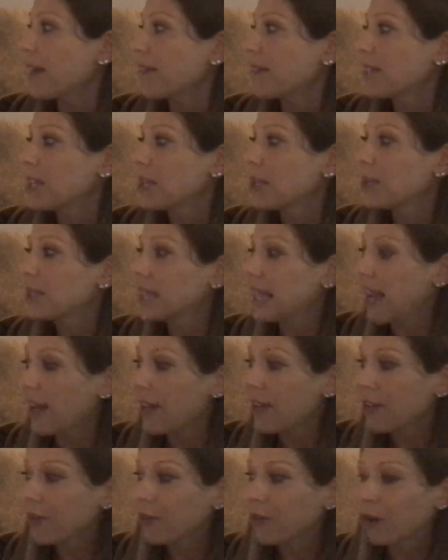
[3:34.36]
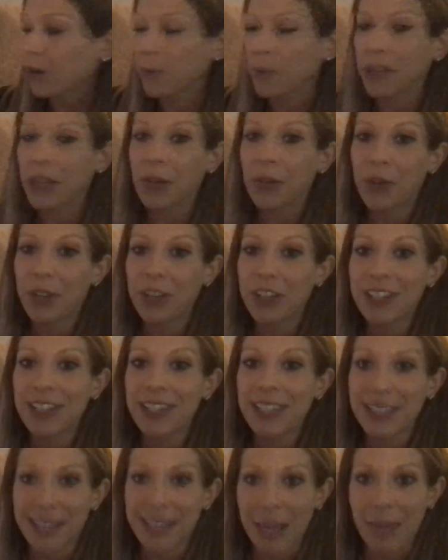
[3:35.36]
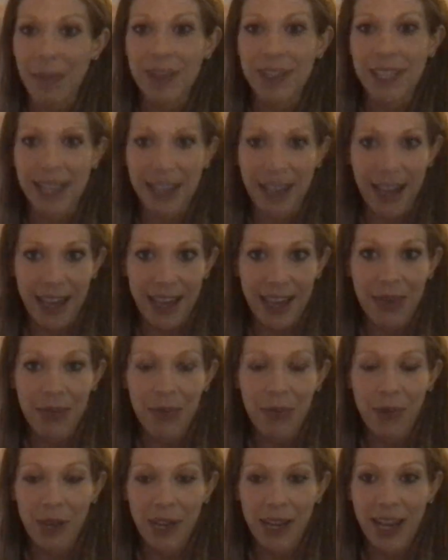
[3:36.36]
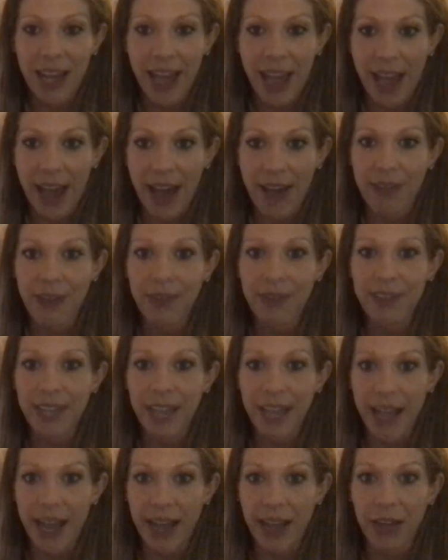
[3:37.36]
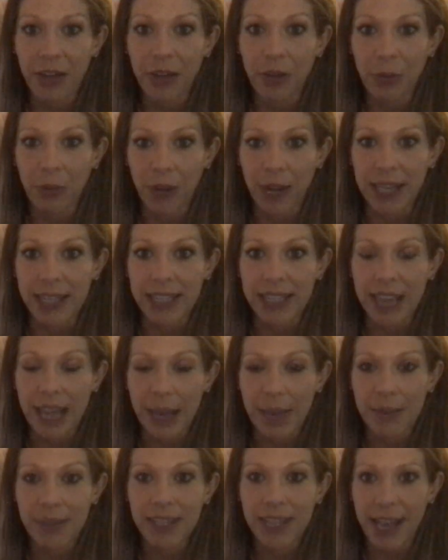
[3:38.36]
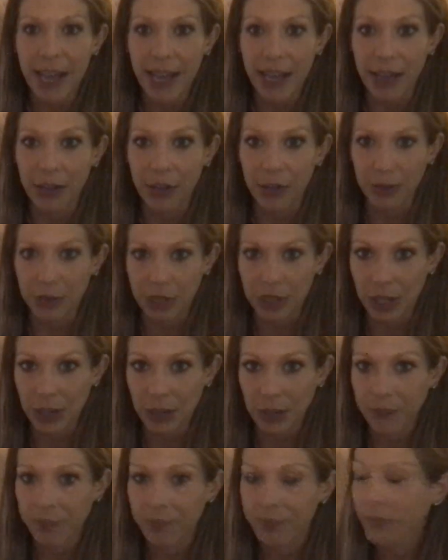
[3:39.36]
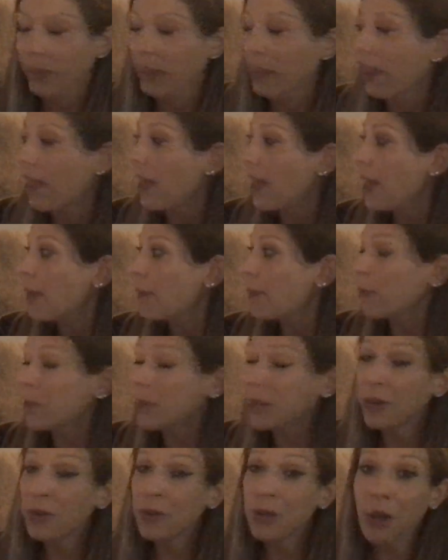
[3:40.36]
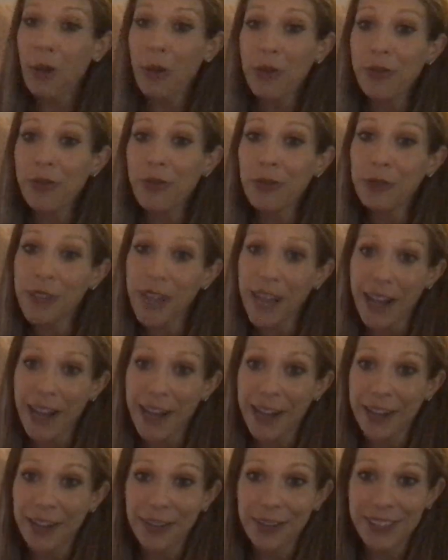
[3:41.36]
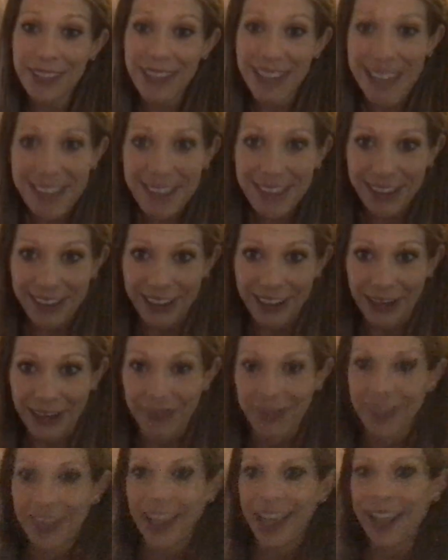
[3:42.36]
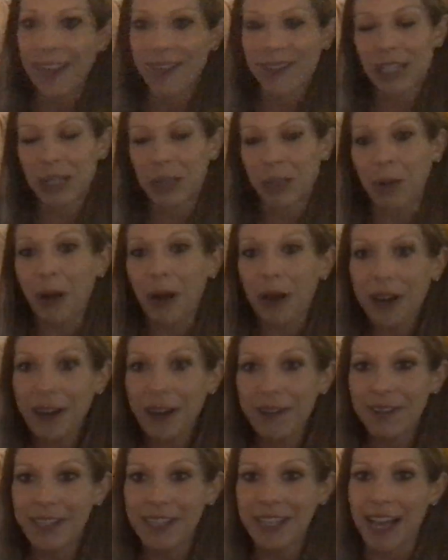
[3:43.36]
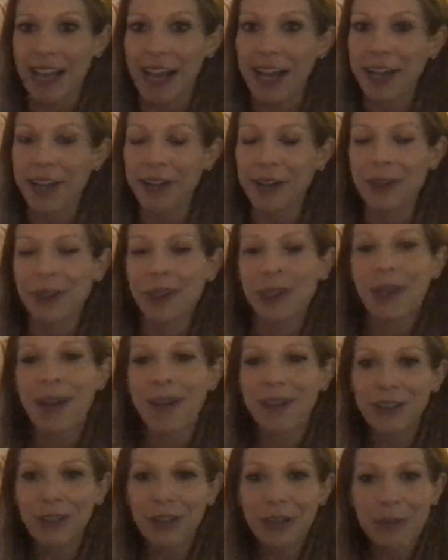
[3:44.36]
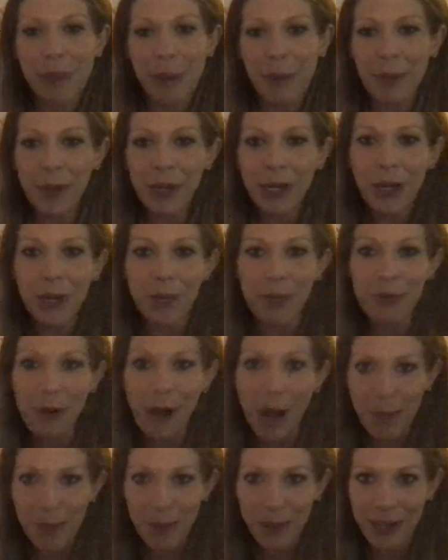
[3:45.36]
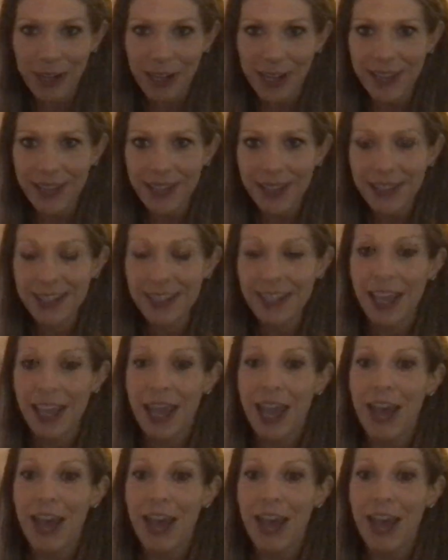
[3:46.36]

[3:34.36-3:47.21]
have to use the other formula, which is the same as a kite, 1/2 of diagonal 1 times diagonal 2. But we don't know the full diagonals either. It gives us part of the diagonal. So you have to remember your properties